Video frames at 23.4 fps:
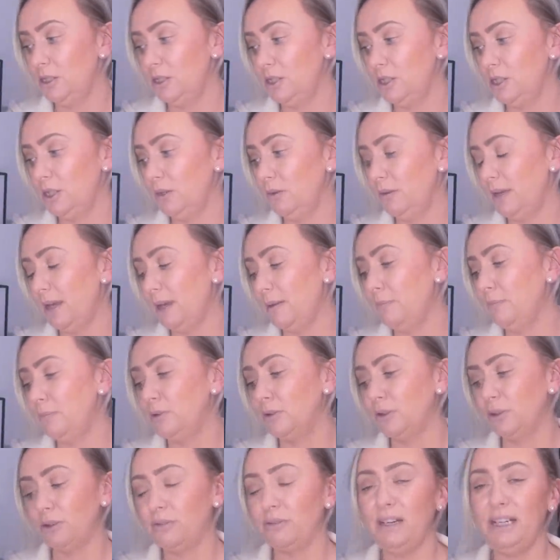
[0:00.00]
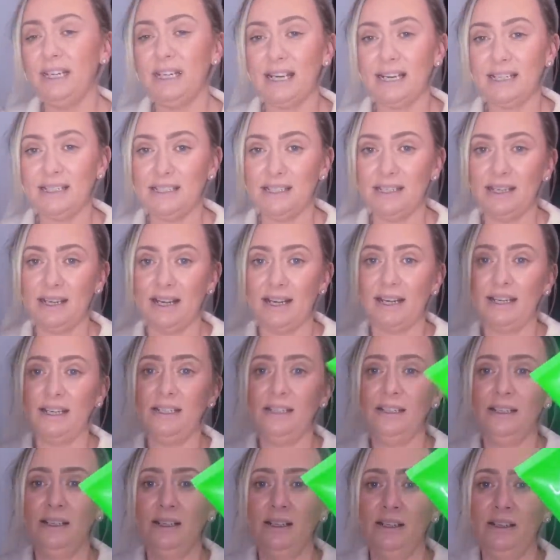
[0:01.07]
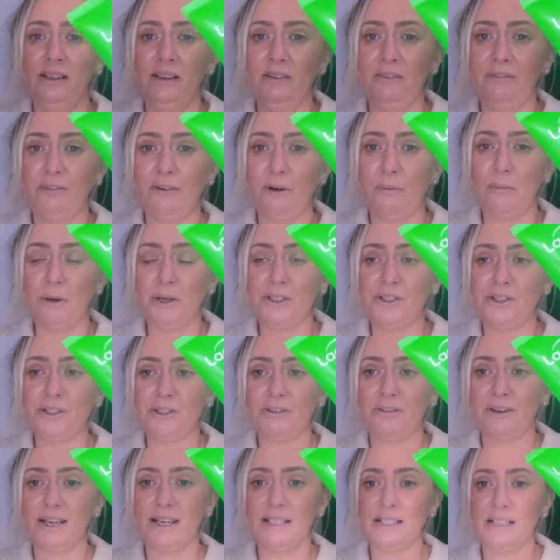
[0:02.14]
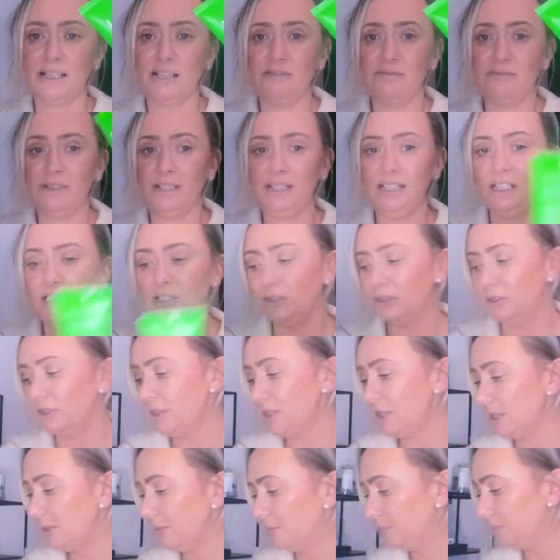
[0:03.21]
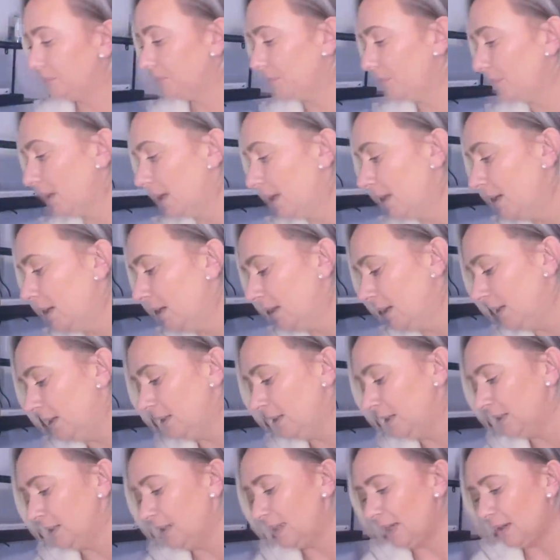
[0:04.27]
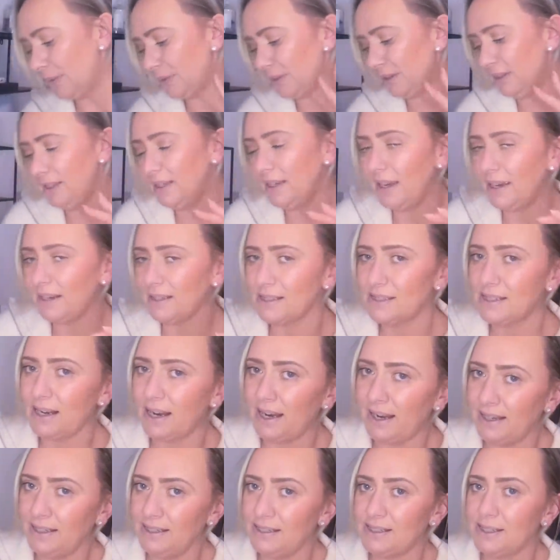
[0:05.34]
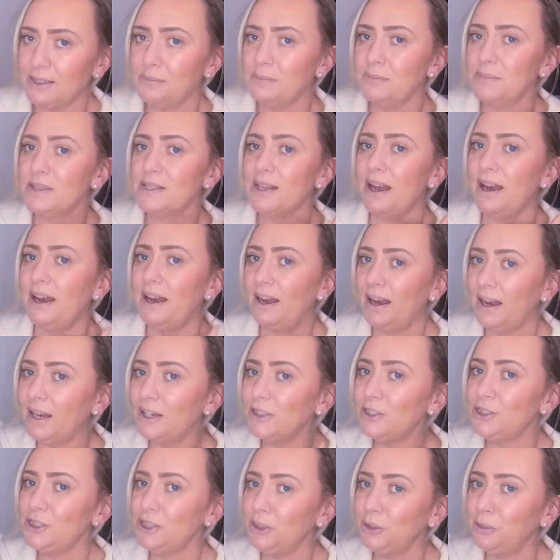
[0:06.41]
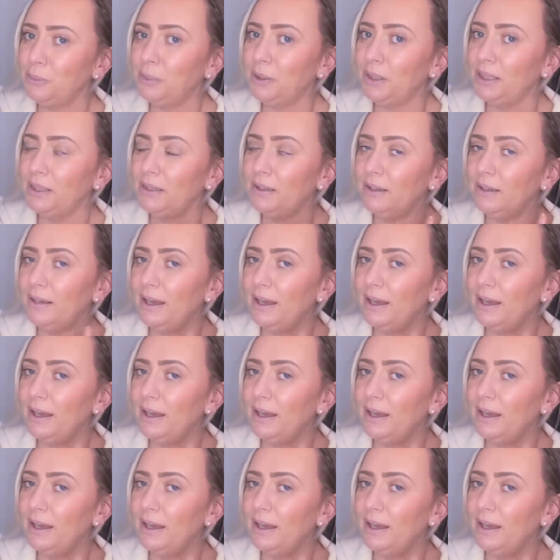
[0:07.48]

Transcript: do them, but 3.99 for a moisturizer, really good. Now the next items are duping